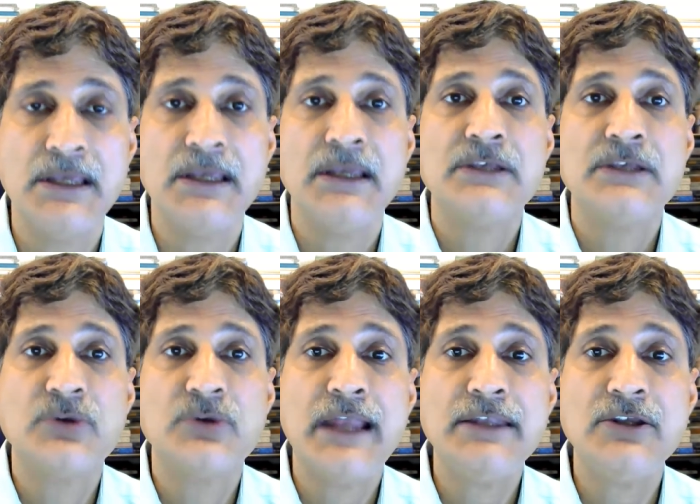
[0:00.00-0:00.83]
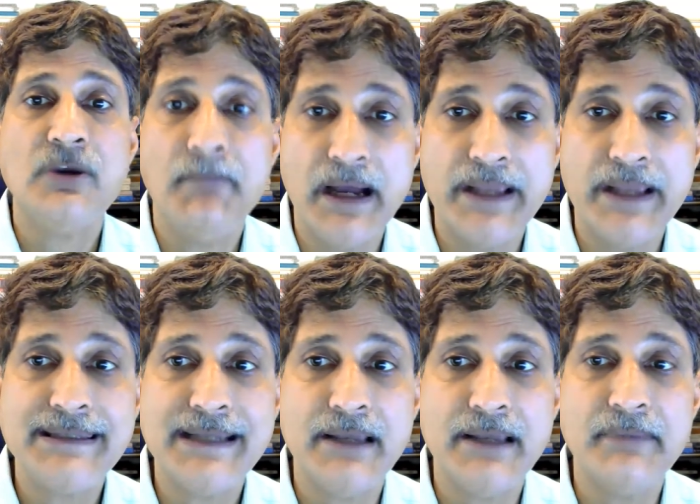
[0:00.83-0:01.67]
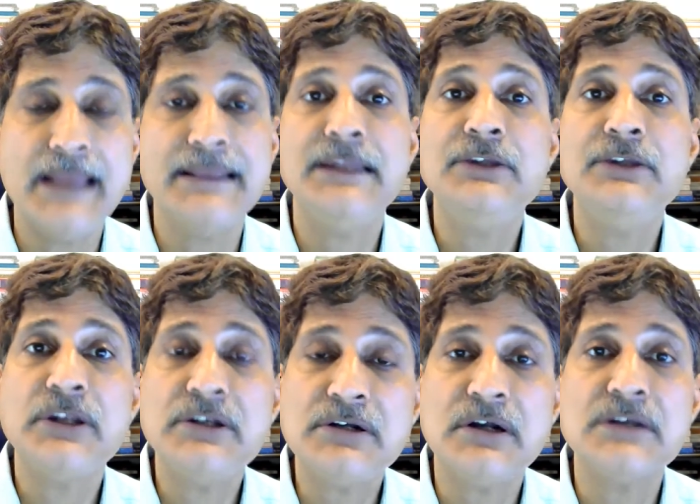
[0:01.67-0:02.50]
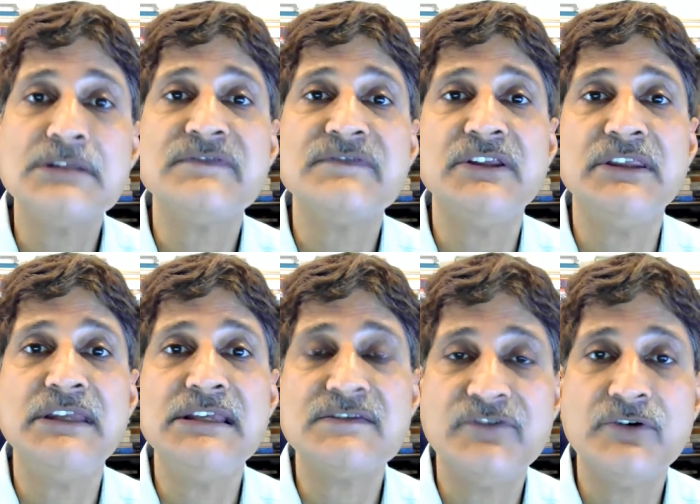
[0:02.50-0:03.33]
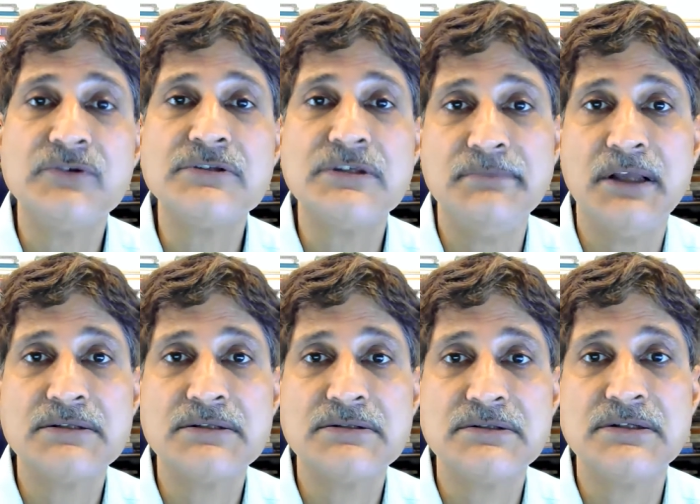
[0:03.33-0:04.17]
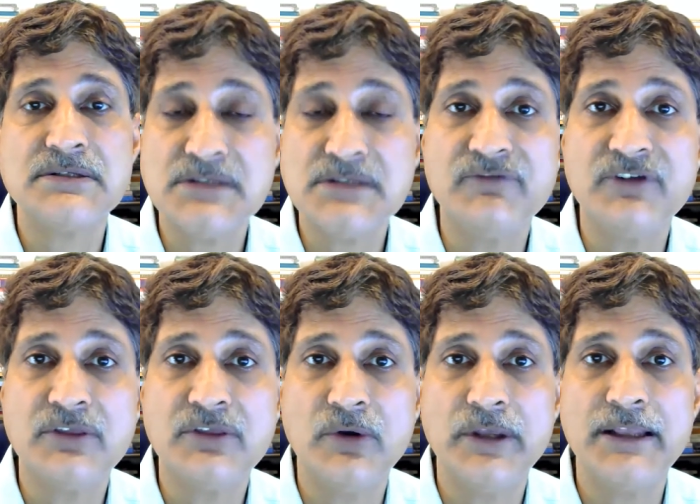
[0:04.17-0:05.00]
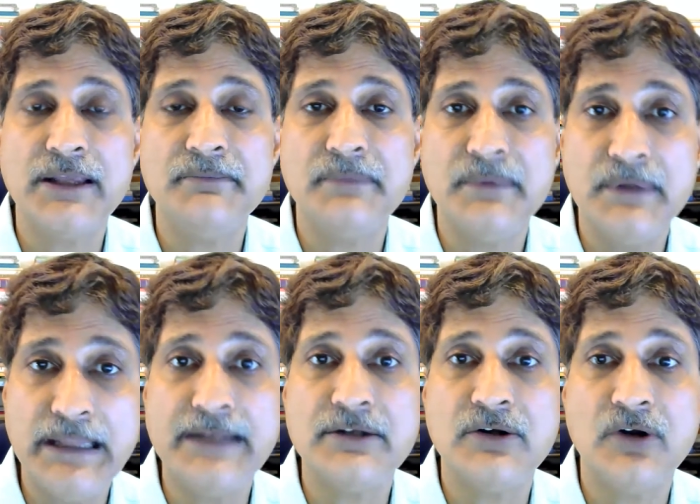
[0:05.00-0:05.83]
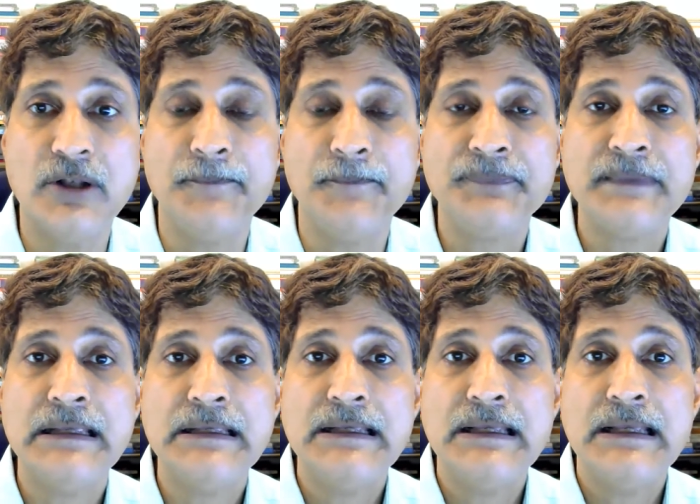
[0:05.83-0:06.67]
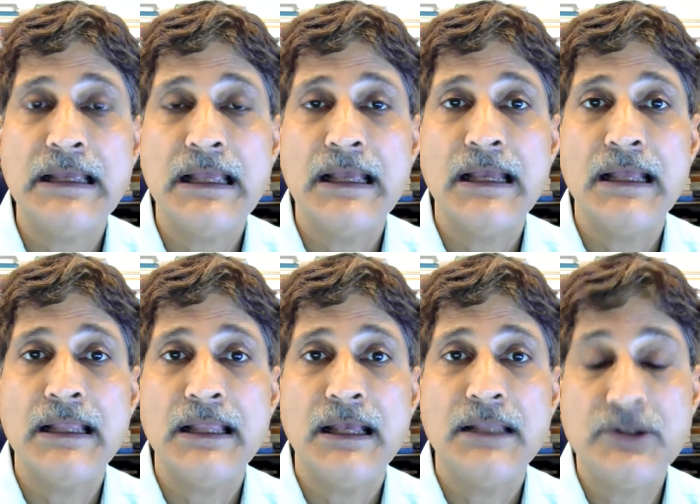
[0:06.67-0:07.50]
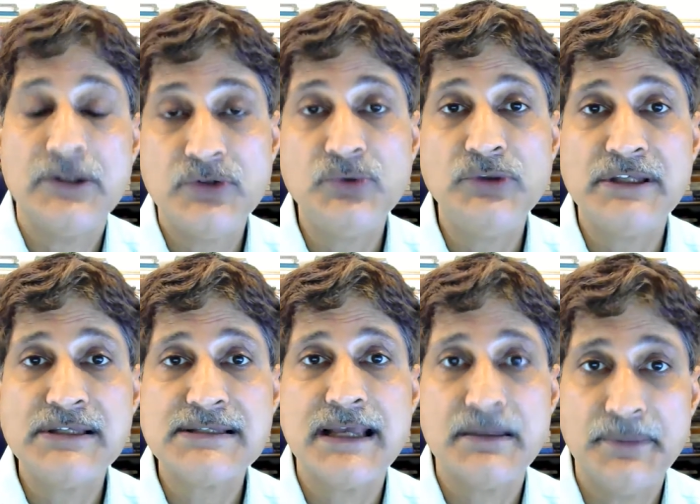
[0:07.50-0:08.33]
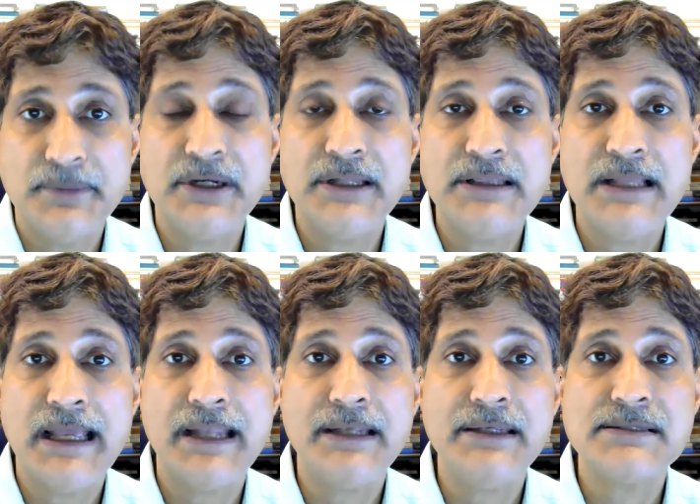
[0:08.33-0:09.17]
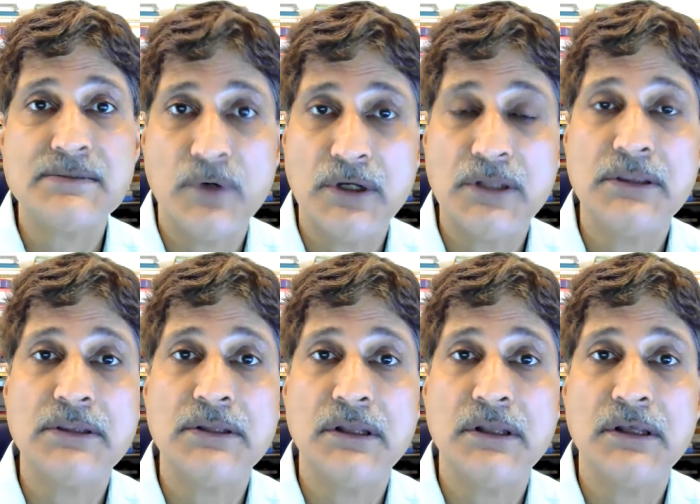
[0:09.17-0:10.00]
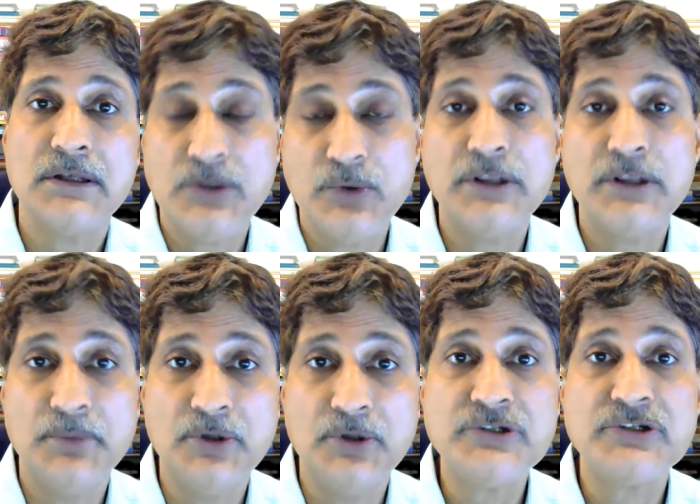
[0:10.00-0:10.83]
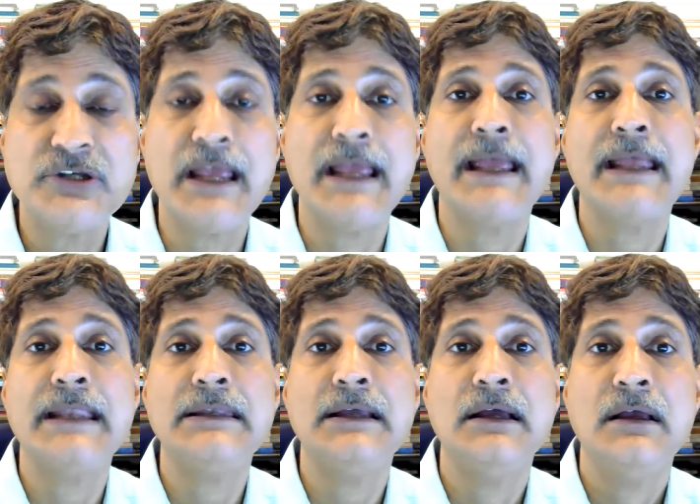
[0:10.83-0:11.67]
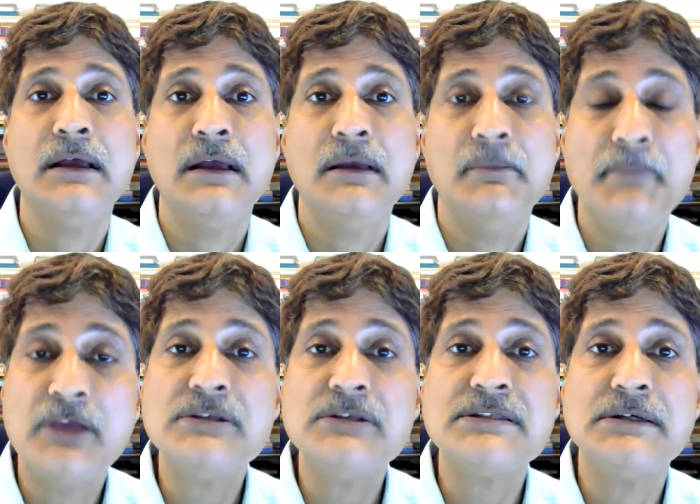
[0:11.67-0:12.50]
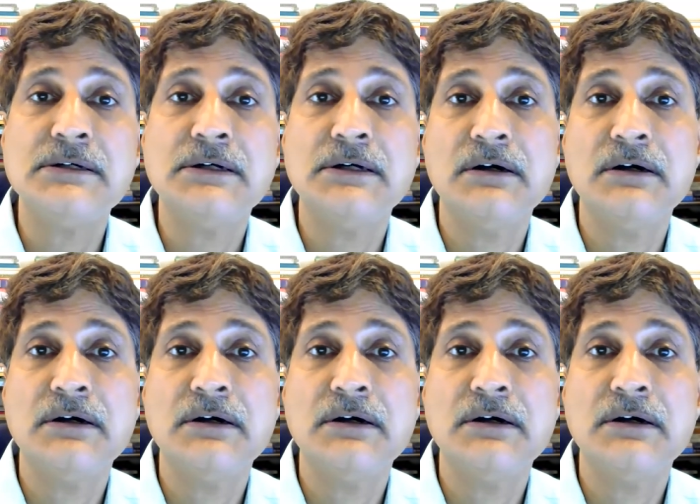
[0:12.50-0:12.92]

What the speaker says: so that you're buying time, and then you can transfer these frozen blastocysts after thawing them later on. The truth is that a bird in the hand is worth two in the bush, and because the